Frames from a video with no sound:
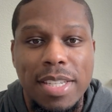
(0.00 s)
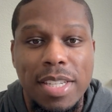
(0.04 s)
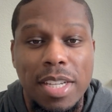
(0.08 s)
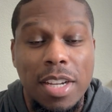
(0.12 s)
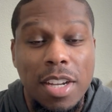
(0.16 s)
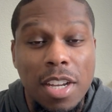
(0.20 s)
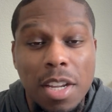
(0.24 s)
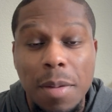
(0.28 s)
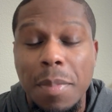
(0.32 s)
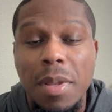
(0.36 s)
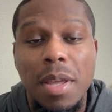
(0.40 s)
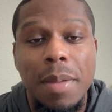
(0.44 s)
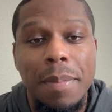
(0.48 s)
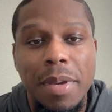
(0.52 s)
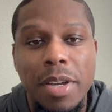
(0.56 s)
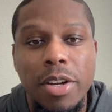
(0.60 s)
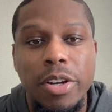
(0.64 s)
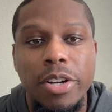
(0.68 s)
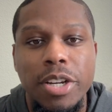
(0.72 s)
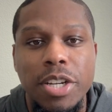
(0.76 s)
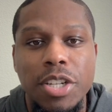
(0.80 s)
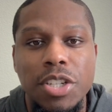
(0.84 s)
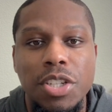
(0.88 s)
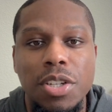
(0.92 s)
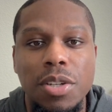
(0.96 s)
It could be a bigger
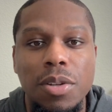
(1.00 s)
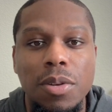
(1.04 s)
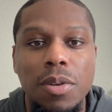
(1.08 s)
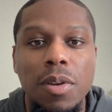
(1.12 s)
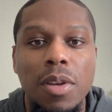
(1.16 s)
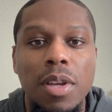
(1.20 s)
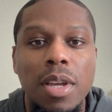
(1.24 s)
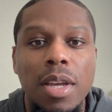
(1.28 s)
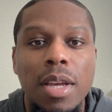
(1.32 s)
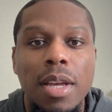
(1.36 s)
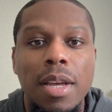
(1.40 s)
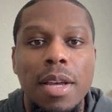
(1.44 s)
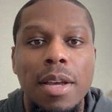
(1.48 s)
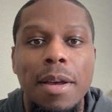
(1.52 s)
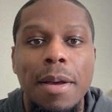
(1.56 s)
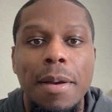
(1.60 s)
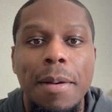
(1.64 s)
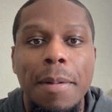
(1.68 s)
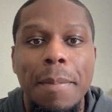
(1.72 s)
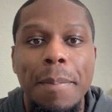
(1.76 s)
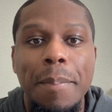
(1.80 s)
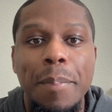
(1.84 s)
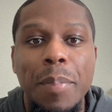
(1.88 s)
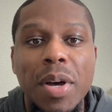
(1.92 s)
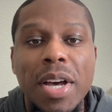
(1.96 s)
issue,
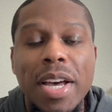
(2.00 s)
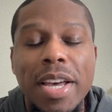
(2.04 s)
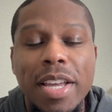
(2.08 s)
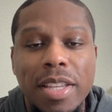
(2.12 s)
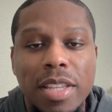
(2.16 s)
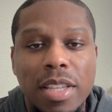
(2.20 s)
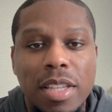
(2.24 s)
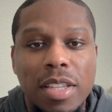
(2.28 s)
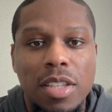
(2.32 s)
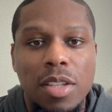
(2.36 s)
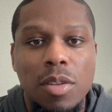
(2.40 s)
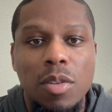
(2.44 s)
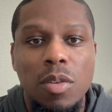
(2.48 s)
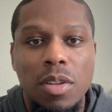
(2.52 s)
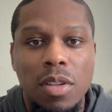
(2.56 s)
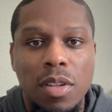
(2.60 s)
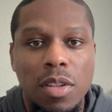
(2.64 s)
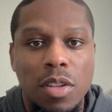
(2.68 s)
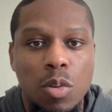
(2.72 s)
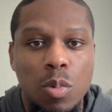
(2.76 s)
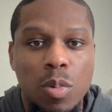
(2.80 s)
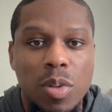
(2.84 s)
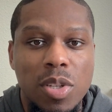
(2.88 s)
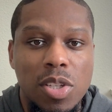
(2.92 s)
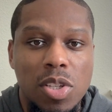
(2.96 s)
but
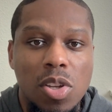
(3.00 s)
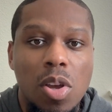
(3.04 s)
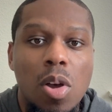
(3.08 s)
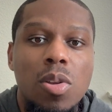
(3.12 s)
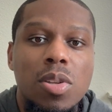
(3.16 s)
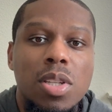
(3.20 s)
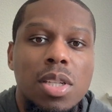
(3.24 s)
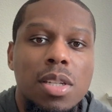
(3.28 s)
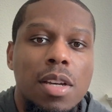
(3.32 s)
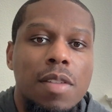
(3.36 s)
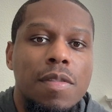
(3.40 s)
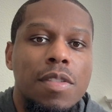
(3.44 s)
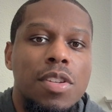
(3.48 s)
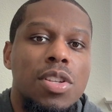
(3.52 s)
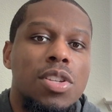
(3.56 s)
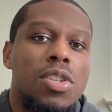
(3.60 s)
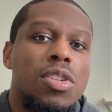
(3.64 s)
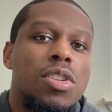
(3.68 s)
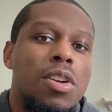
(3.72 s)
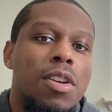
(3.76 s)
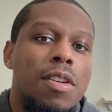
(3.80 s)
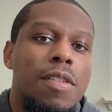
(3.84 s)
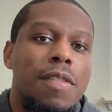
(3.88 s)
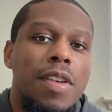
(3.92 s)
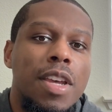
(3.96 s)
the results of the
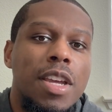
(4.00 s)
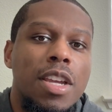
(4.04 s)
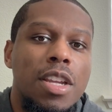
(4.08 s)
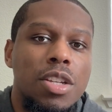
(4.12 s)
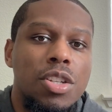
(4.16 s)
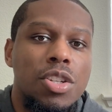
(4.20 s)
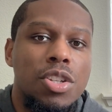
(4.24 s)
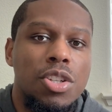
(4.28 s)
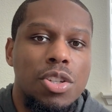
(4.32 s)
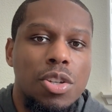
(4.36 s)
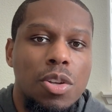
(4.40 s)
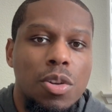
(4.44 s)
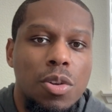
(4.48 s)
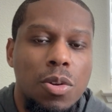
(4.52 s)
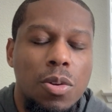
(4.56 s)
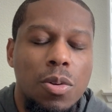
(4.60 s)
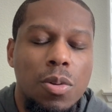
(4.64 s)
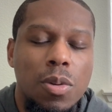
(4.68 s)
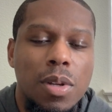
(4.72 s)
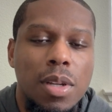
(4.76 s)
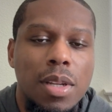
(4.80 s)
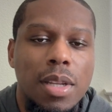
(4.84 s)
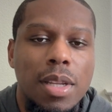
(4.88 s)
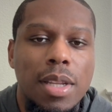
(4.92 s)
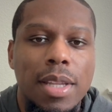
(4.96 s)
survey
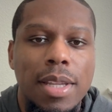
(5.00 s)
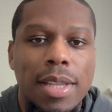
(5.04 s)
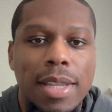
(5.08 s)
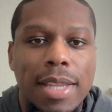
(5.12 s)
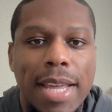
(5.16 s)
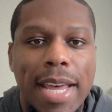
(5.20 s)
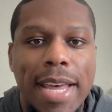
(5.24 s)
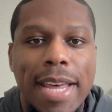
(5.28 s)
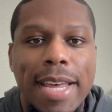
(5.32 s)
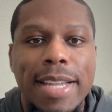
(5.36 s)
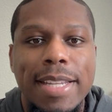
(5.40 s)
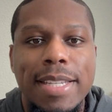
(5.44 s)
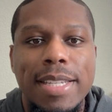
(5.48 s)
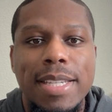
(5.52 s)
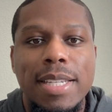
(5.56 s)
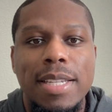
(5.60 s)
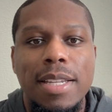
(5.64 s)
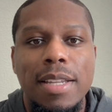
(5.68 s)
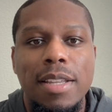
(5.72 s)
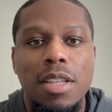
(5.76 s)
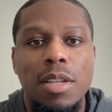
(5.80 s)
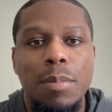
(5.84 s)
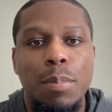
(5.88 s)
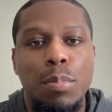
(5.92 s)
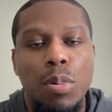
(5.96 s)
showed that
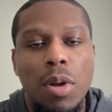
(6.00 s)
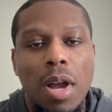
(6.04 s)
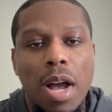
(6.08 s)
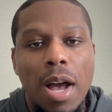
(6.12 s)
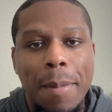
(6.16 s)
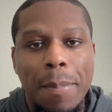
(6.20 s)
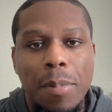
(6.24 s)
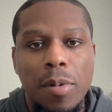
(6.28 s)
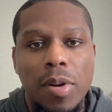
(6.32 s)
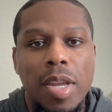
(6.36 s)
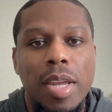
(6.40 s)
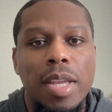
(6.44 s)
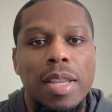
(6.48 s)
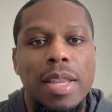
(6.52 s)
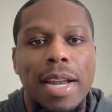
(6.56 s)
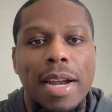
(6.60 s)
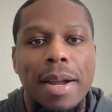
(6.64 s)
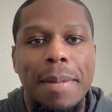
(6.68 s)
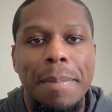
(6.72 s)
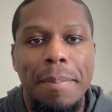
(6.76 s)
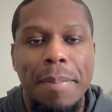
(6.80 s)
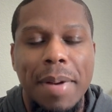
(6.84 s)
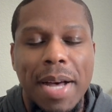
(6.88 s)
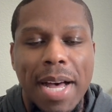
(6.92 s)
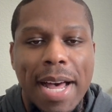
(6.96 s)
the property that
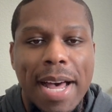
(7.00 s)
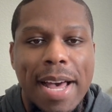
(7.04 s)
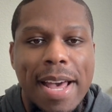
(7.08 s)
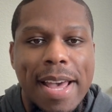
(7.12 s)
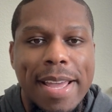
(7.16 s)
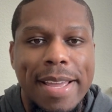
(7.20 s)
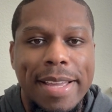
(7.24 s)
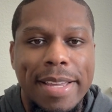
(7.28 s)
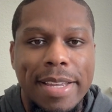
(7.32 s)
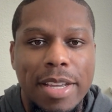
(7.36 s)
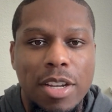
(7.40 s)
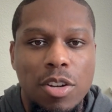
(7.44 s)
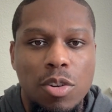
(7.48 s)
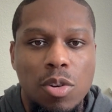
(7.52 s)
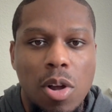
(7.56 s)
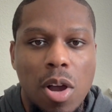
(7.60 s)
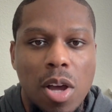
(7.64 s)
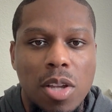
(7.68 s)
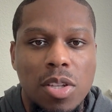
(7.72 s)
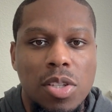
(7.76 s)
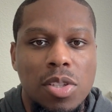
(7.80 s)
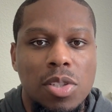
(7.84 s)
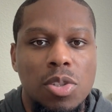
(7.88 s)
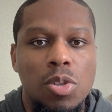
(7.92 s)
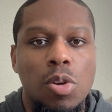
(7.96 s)
I'm buying
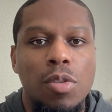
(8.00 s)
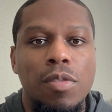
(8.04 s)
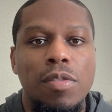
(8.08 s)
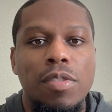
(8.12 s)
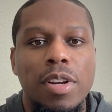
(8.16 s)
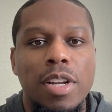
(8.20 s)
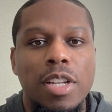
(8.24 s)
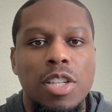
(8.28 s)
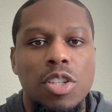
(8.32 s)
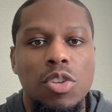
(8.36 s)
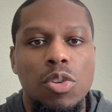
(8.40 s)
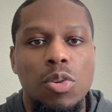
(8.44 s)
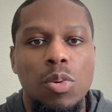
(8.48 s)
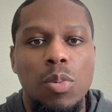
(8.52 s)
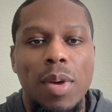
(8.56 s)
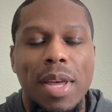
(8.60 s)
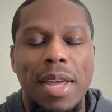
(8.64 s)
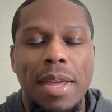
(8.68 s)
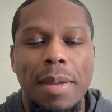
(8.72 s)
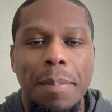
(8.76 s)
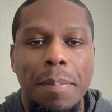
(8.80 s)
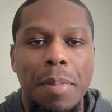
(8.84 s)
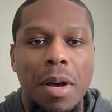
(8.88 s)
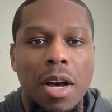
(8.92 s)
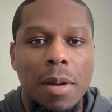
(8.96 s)
crosses over into a
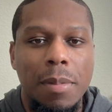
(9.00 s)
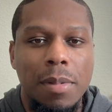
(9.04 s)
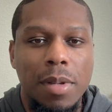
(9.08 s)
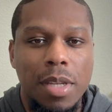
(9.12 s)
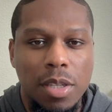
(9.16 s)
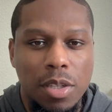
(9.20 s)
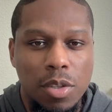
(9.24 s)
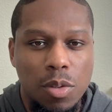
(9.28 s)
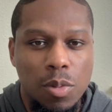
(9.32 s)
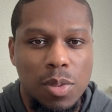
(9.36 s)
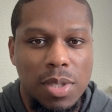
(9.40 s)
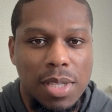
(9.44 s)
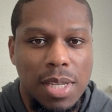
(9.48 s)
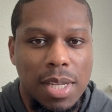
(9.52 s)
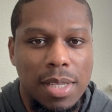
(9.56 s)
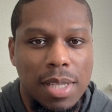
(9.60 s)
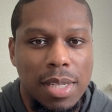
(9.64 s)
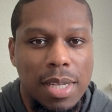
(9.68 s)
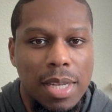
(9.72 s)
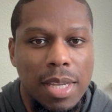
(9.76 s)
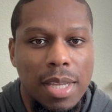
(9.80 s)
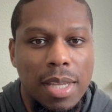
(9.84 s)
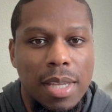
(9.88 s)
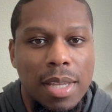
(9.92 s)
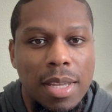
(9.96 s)
public
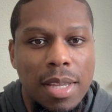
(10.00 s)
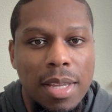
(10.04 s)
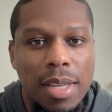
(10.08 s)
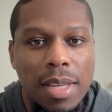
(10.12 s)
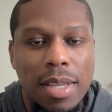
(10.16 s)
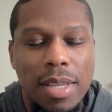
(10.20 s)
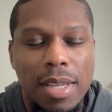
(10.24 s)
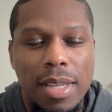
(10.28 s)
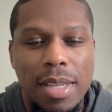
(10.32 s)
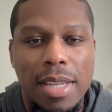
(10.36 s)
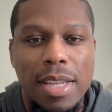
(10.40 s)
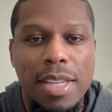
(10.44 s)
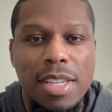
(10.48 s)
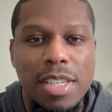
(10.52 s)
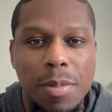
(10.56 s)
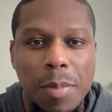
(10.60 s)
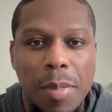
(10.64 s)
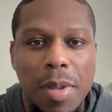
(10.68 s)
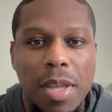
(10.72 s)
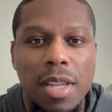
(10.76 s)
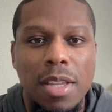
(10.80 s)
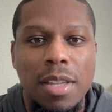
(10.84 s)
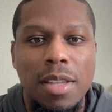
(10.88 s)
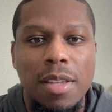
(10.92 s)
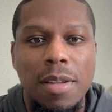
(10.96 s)
utility easement.